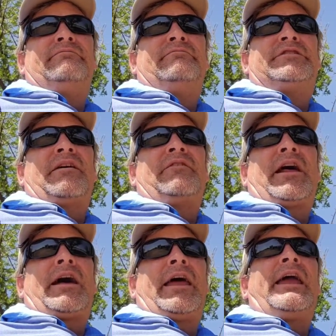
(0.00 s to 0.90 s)

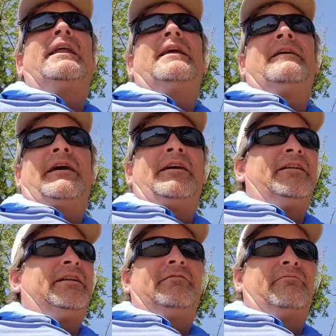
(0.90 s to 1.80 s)
79, 80, and
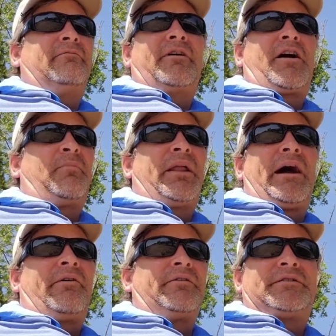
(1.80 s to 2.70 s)
in a couple
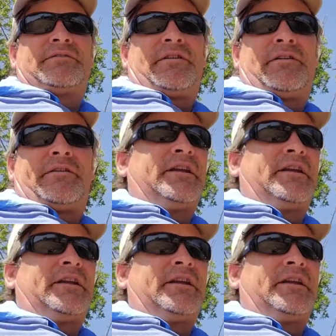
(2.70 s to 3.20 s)
hours it's 100